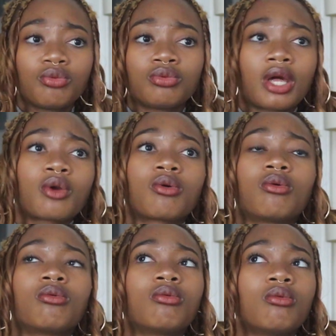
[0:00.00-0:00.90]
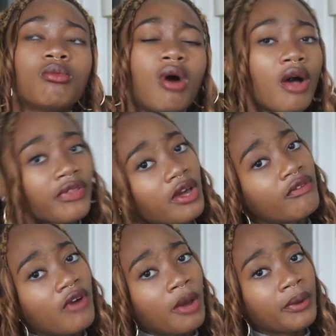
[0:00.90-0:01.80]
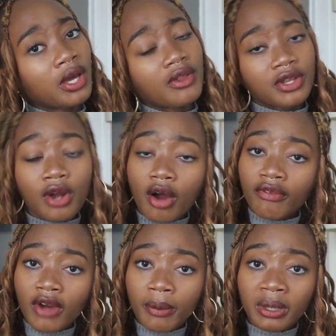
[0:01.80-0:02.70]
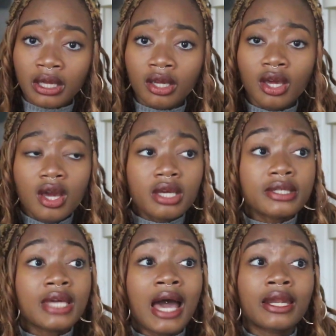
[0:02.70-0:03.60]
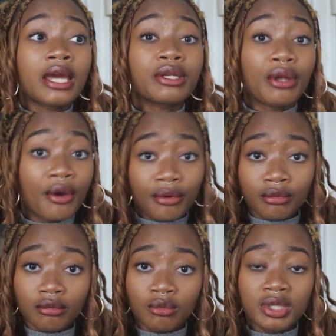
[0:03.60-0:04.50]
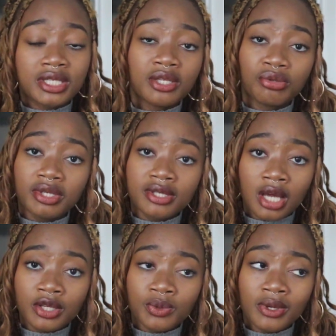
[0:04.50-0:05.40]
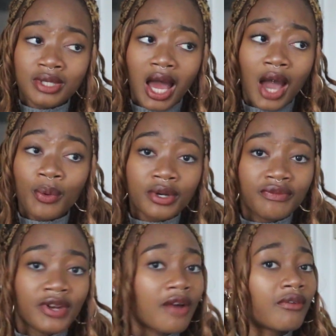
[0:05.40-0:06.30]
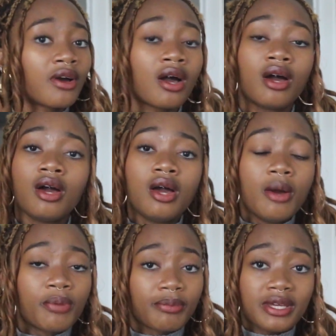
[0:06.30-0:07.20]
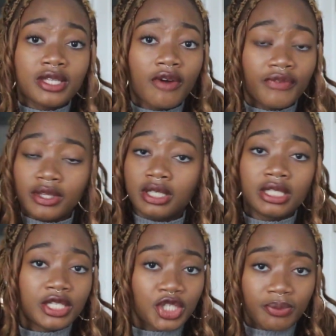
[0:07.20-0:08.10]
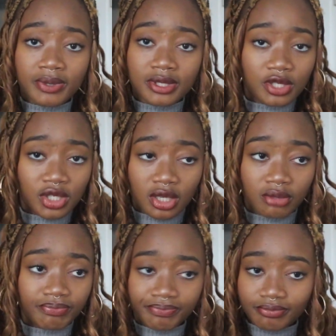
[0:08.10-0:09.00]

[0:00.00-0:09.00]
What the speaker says: like, are they affirming, are they not affirming? Because had I known what C3's stance was, I would have never put myself in a leadership position.